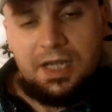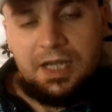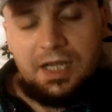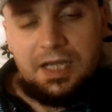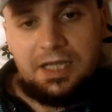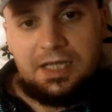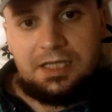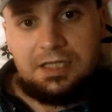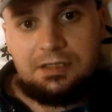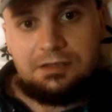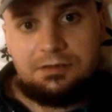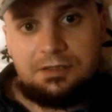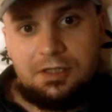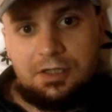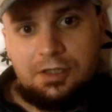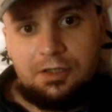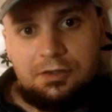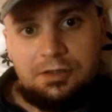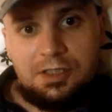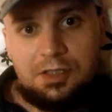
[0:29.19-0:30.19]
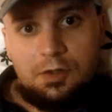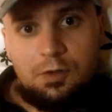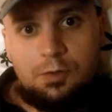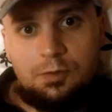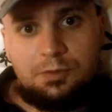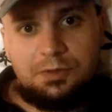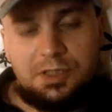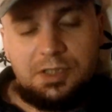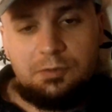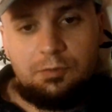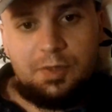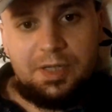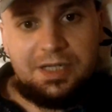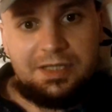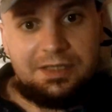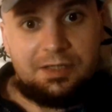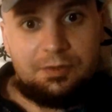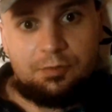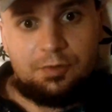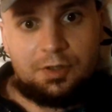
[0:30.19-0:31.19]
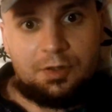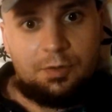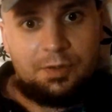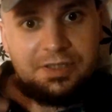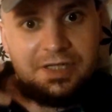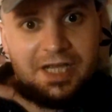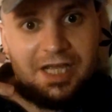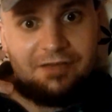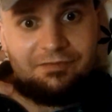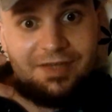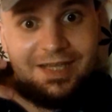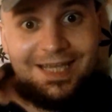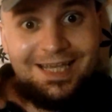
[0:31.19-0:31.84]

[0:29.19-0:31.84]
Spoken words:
and the only way that we're going to have